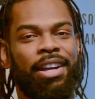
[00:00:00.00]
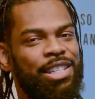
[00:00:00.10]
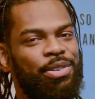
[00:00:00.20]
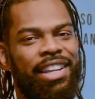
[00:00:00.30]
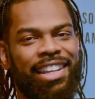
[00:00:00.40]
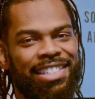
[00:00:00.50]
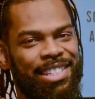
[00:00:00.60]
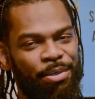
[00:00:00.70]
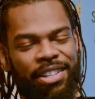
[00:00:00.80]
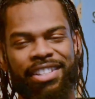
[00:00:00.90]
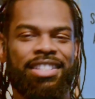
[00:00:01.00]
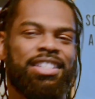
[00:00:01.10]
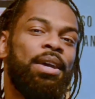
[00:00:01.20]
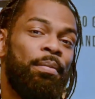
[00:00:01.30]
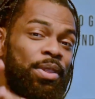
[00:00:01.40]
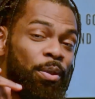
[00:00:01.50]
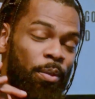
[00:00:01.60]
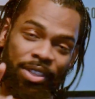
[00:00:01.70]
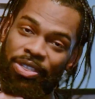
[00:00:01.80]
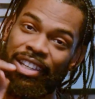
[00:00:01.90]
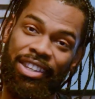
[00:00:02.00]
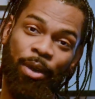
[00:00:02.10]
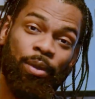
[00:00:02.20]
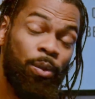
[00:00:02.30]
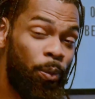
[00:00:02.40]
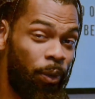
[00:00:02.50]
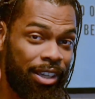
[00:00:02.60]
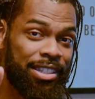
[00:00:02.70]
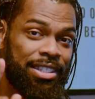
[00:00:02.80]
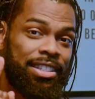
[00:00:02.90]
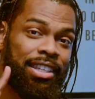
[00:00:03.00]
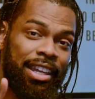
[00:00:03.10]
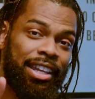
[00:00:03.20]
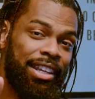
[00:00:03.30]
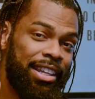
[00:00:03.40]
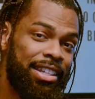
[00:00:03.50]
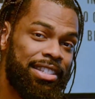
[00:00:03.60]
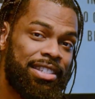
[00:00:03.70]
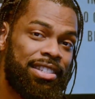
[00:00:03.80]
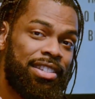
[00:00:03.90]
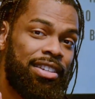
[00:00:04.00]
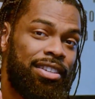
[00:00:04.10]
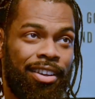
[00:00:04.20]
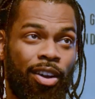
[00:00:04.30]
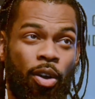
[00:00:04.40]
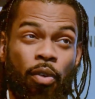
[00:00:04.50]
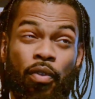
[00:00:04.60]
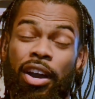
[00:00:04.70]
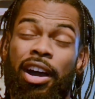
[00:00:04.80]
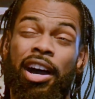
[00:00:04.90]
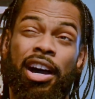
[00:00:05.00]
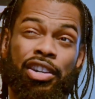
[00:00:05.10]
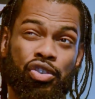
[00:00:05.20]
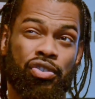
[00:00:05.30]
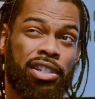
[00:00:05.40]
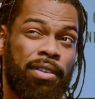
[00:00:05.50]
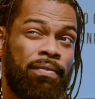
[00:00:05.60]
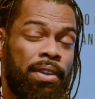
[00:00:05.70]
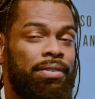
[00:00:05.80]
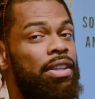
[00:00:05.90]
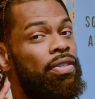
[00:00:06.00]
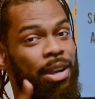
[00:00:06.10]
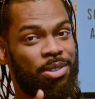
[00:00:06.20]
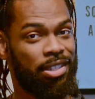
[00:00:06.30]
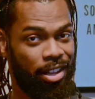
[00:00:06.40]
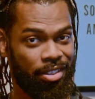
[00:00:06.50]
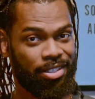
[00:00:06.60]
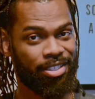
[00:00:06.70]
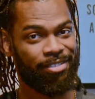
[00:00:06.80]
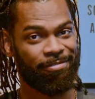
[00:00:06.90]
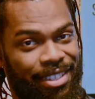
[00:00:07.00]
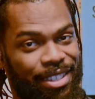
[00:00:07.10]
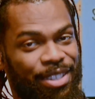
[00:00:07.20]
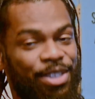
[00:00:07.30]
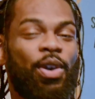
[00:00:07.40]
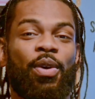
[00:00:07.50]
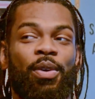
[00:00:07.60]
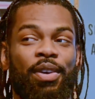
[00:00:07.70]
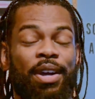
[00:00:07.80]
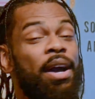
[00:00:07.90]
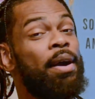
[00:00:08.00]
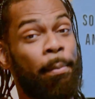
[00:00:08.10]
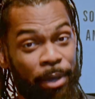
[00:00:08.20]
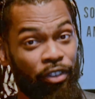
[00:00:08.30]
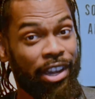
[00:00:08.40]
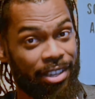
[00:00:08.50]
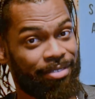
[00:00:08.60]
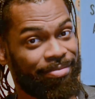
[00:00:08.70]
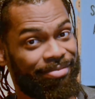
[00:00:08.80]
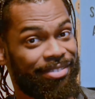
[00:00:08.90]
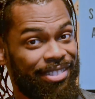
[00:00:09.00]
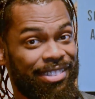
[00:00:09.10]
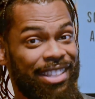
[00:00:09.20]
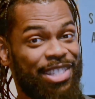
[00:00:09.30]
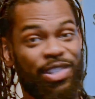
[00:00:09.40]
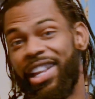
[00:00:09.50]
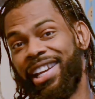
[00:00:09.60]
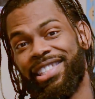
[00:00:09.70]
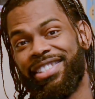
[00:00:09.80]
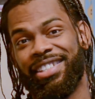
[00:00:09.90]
so I can't say what it is, but the one thing that we want to get is over $150,000. So be ready. That's all I got to say.